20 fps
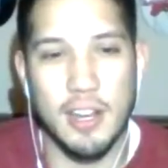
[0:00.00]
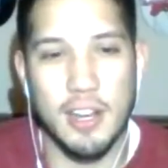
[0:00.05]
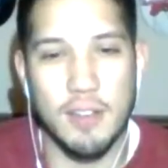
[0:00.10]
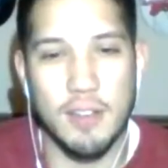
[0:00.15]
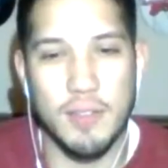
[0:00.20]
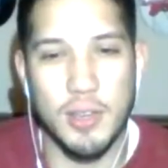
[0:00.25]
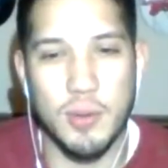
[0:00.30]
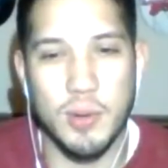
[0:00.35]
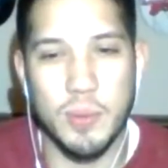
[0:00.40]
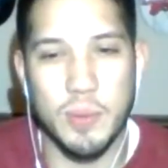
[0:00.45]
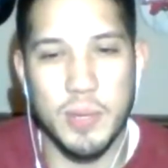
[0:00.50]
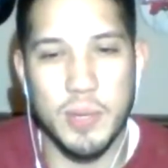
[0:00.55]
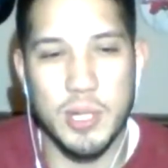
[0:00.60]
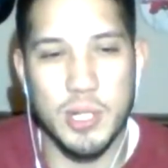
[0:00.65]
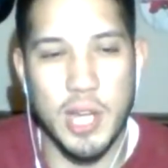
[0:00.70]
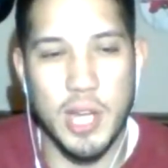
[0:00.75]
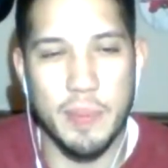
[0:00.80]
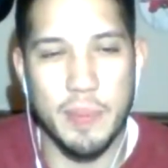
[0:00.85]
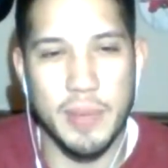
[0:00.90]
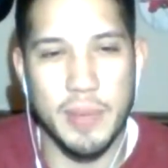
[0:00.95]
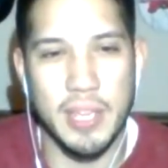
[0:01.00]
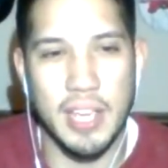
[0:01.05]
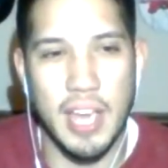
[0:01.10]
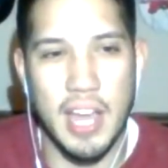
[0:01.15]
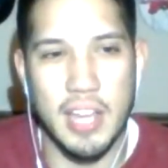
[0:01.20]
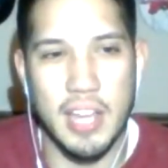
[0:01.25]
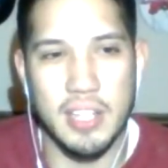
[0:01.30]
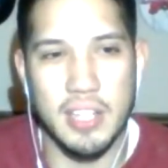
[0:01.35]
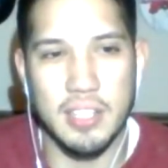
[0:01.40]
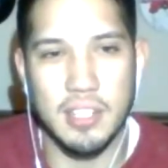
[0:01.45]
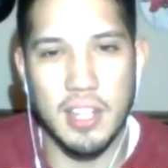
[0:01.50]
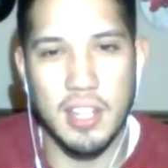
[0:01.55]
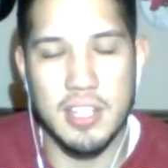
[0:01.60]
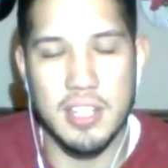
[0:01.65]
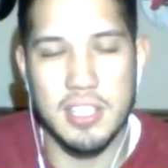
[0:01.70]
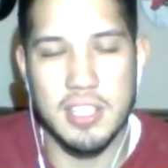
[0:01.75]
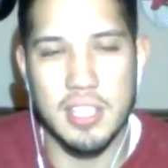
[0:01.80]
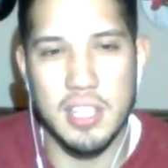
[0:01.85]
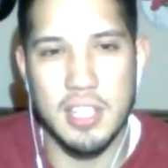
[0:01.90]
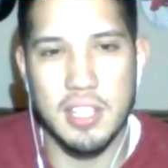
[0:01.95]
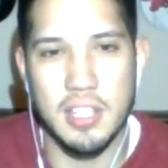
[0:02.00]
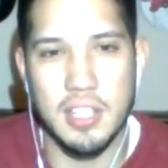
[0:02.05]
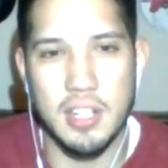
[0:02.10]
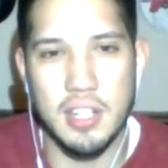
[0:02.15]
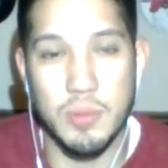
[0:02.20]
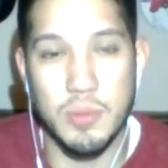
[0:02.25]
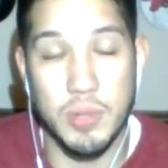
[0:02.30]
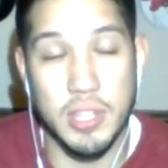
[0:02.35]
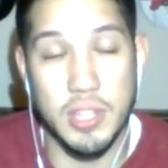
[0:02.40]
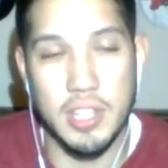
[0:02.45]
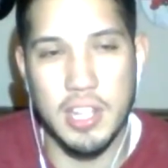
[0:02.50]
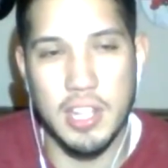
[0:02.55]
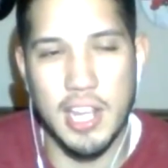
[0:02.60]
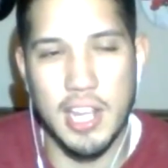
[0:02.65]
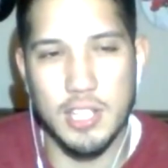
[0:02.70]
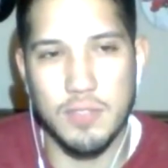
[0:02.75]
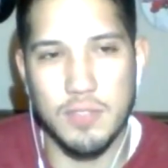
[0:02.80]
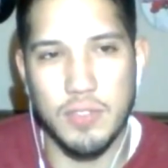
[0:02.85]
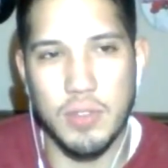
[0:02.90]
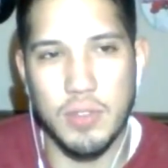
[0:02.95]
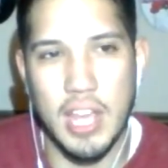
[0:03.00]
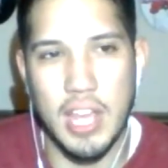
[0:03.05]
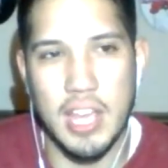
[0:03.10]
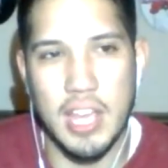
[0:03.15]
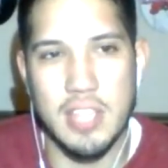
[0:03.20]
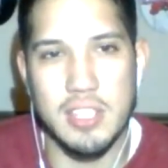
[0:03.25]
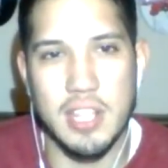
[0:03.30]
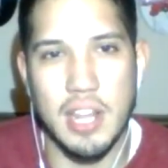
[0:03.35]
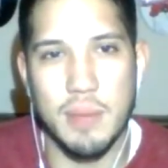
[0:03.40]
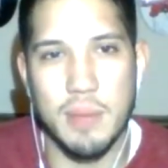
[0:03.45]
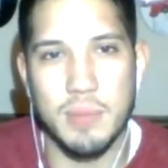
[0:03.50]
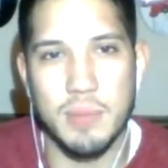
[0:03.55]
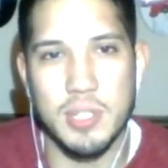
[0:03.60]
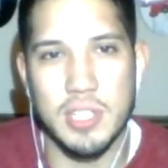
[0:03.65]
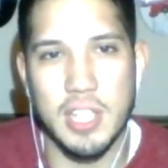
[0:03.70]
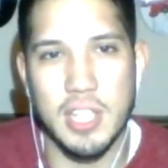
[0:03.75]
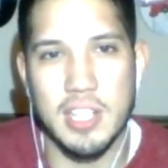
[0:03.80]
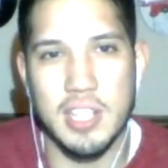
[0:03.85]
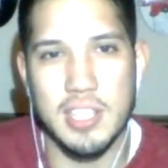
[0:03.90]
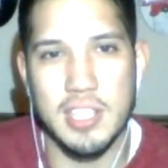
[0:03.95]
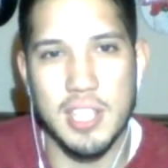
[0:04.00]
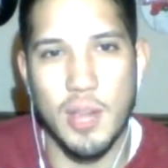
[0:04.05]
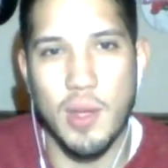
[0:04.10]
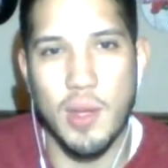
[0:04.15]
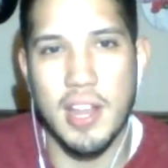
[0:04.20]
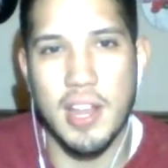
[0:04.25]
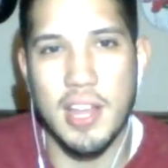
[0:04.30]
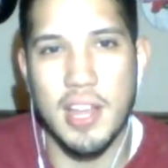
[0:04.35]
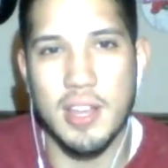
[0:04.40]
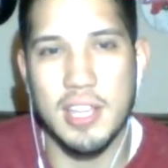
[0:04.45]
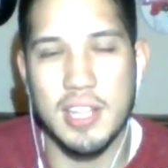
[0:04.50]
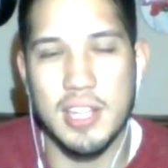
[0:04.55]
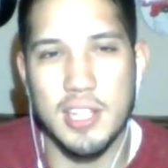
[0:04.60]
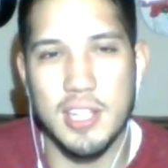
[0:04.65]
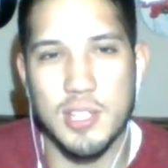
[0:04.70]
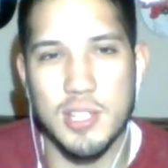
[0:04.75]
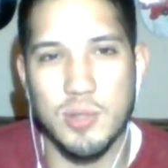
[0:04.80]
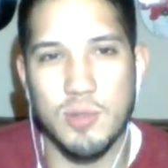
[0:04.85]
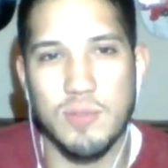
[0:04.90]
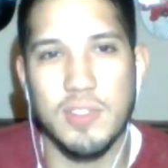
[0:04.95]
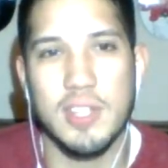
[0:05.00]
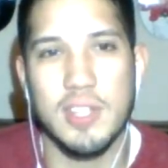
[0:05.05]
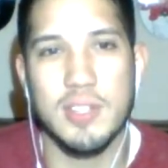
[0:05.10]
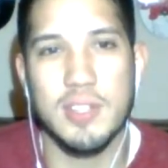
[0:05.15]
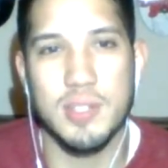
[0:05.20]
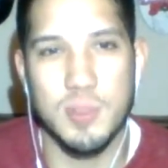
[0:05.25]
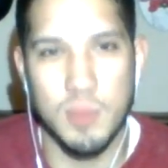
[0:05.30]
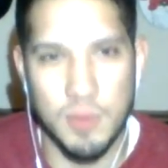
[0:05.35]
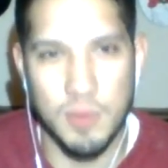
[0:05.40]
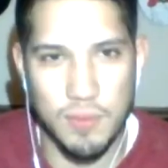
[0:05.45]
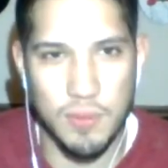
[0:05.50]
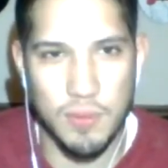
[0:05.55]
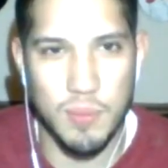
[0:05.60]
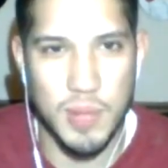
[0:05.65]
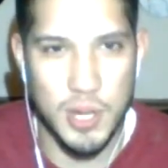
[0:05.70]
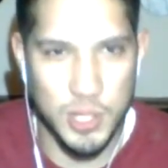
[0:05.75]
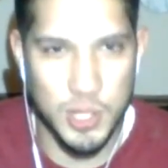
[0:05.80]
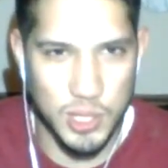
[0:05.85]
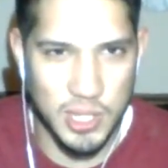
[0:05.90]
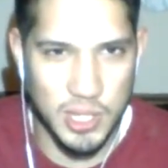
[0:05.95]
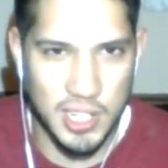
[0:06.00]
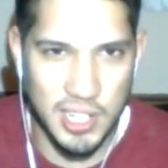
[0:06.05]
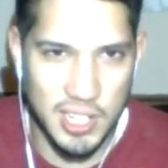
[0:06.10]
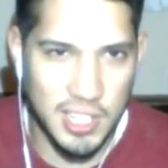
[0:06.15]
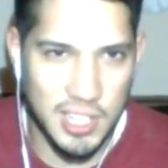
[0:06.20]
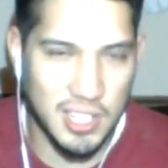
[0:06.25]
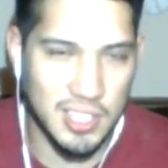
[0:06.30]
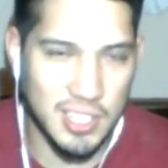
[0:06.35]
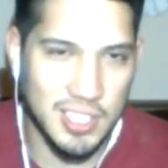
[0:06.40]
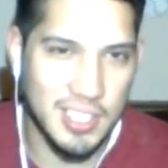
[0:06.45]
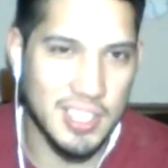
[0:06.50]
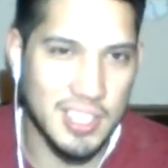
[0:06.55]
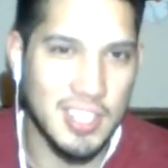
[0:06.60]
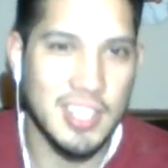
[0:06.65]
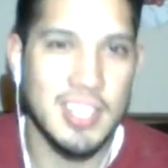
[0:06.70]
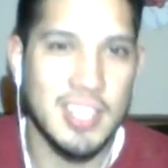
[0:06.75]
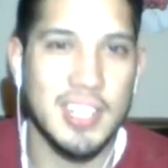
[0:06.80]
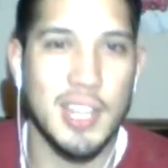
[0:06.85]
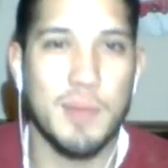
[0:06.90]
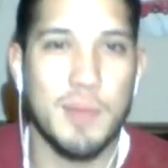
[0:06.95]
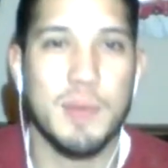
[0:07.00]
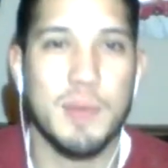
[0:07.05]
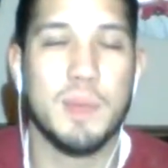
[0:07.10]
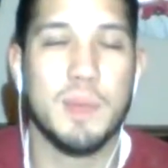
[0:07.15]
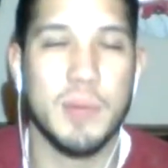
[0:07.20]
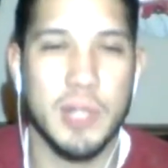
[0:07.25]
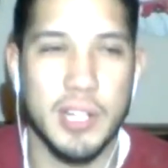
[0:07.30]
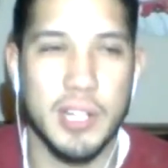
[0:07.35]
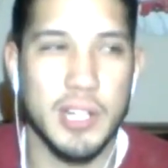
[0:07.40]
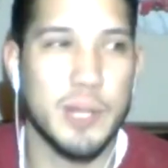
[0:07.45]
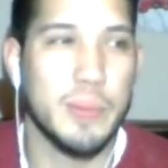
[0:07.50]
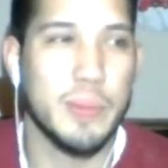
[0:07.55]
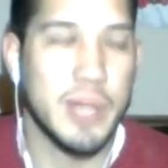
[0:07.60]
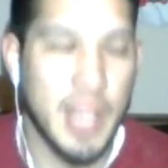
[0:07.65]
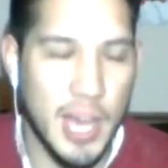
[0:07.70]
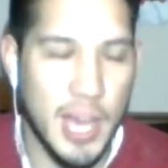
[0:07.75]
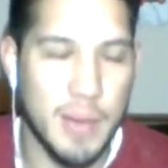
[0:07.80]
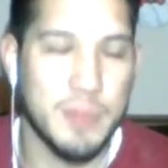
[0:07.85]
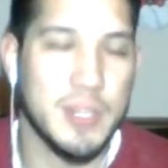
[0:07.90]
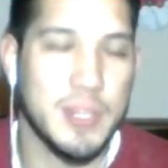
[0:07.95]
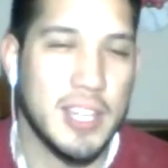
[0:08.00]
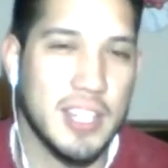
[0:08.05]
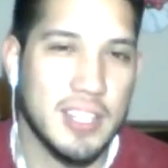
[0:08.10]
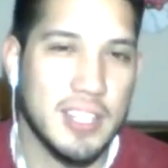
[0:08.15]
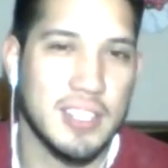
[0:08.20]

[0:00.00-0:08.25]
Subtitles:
interview will be dropping on Deluxe either within the next few days, and I'm just gonna say right now, he does reveal some information in it that people are gonna be hyped